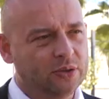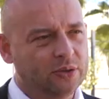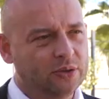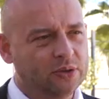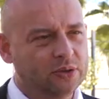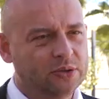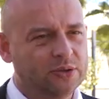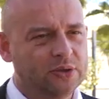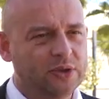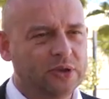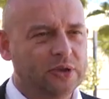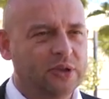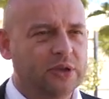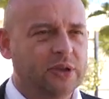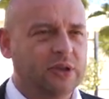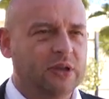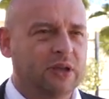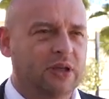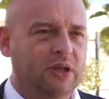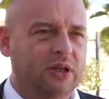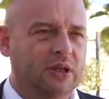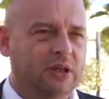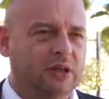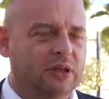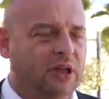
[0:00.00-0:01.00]
or
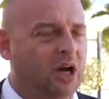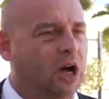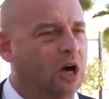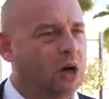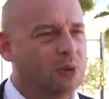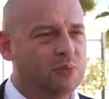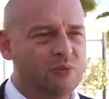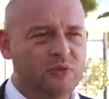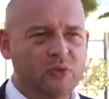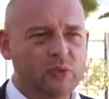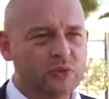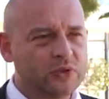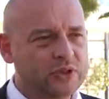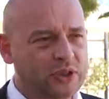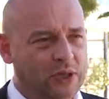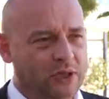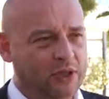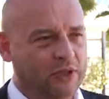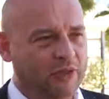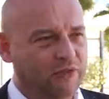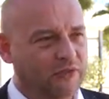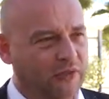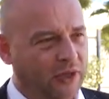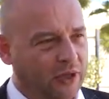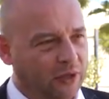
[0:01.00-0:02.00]
uh, harmful
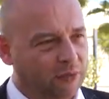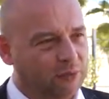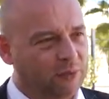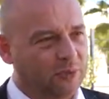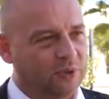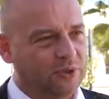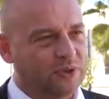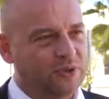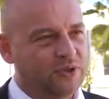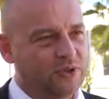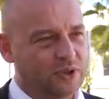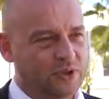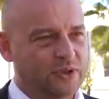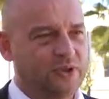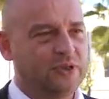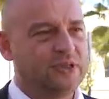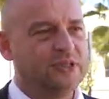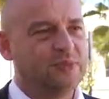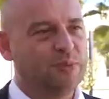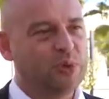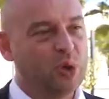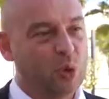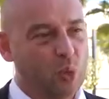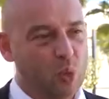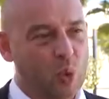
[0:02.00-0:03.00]
side effect, but you just need
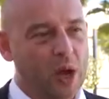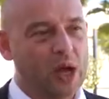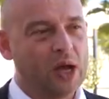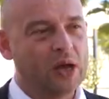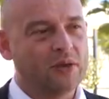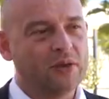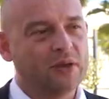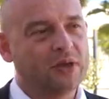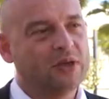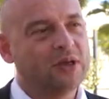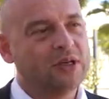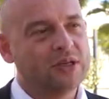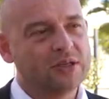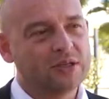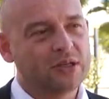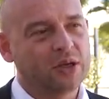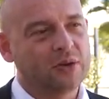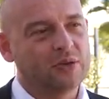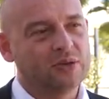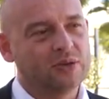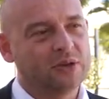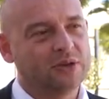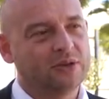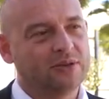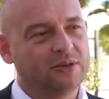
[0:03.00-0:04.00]
to be aware that it is
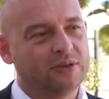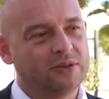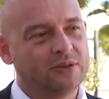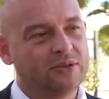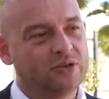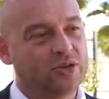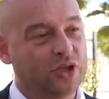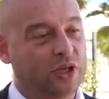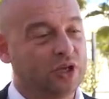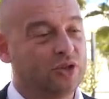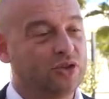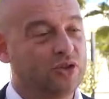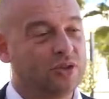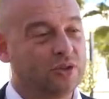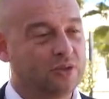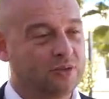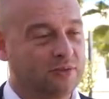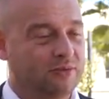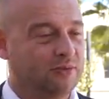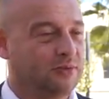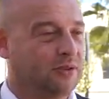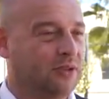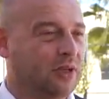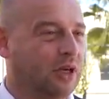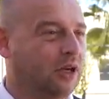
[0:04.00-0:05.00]
going to change
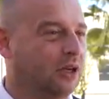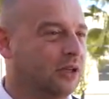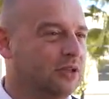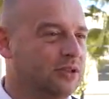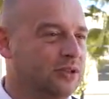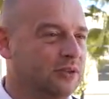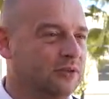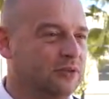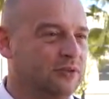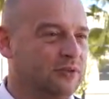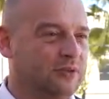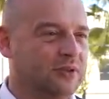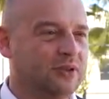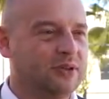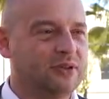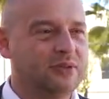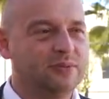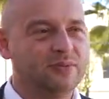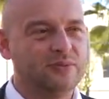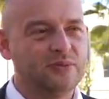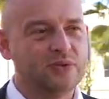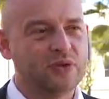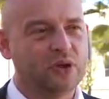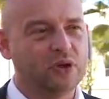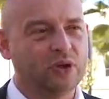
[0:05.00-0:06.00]
colours of uh,
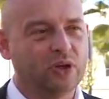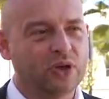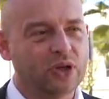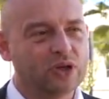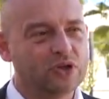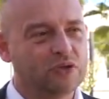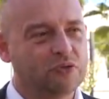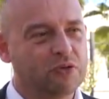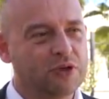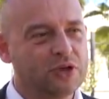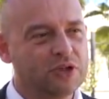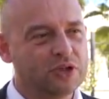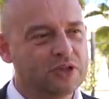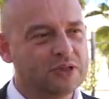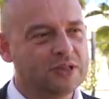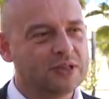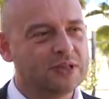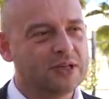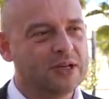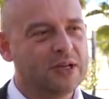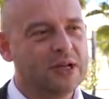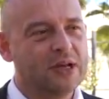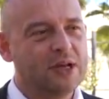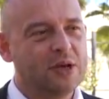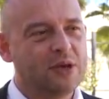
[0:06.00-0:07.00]
certain excretions.
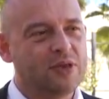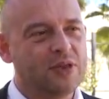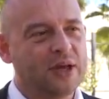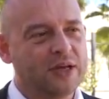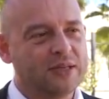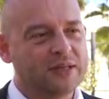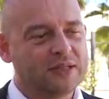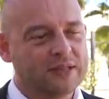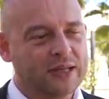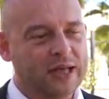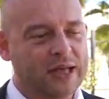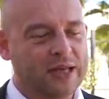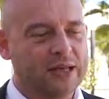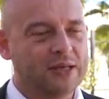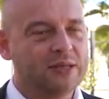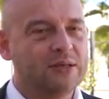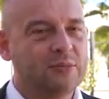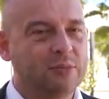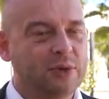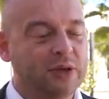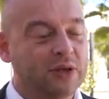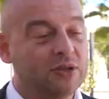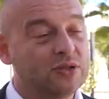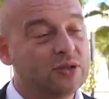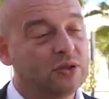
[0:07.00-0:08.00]
That said, I
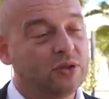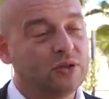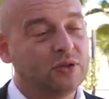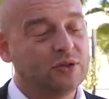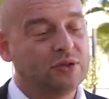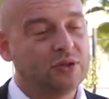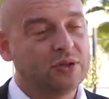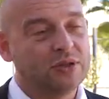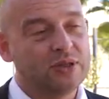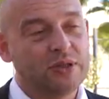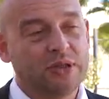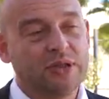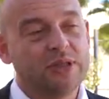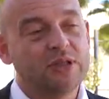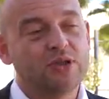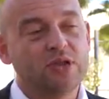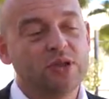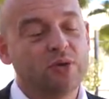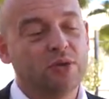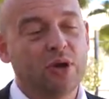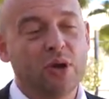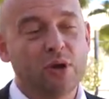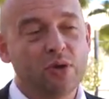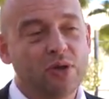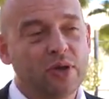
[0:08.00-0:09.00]
mean, it's a good, at least
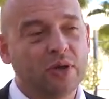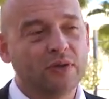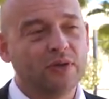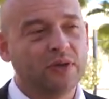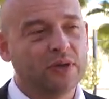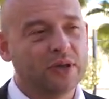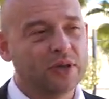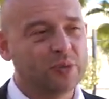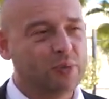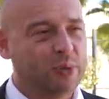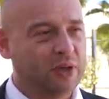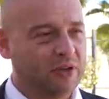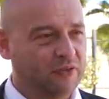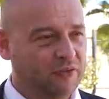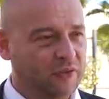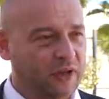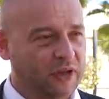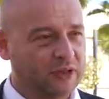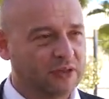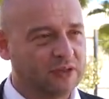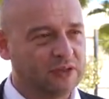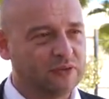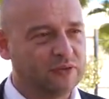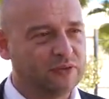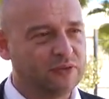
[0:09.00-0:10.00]
you know then that it's been
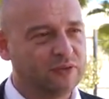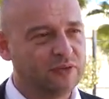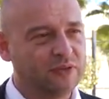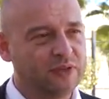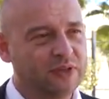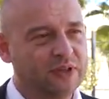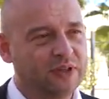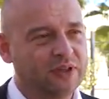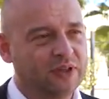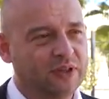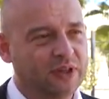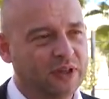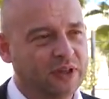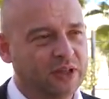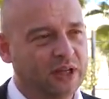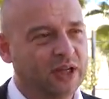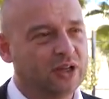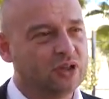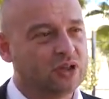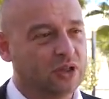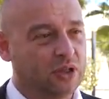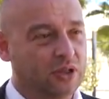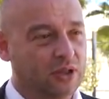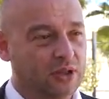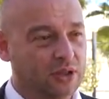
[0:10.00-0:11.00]
effective in
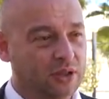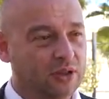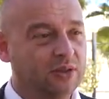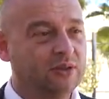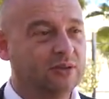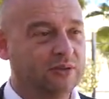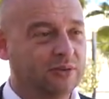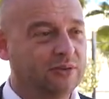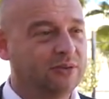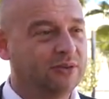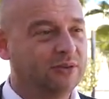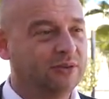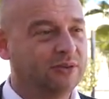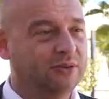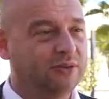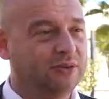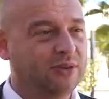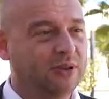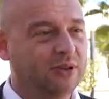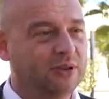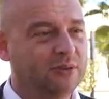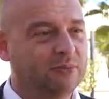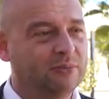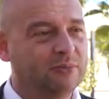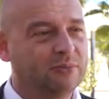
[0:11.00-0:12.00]
actually you know,
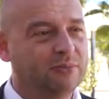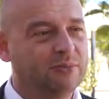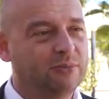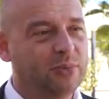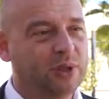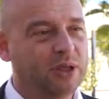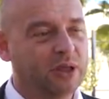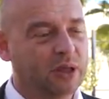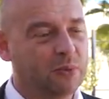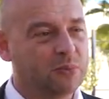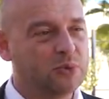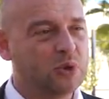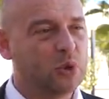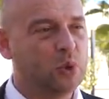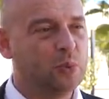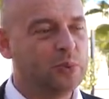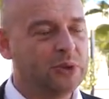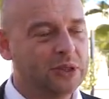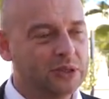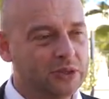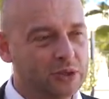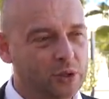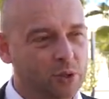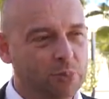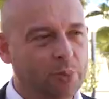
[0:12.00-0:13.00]
um, being absorbed
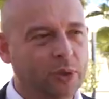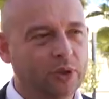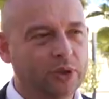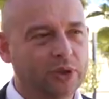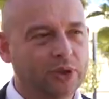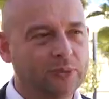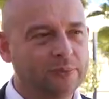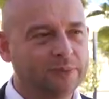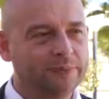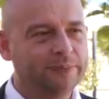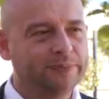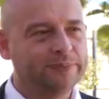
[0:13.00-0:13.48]
into your body.